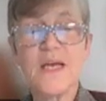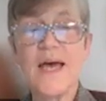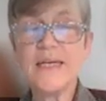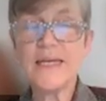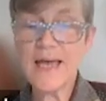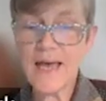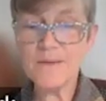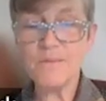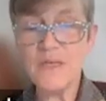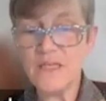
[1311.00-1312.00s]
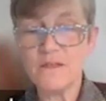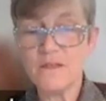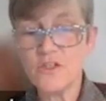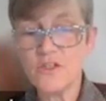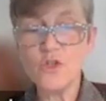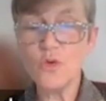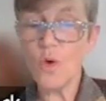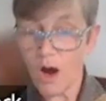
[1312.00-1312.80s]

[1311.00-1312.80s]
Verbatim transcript: And it can mean two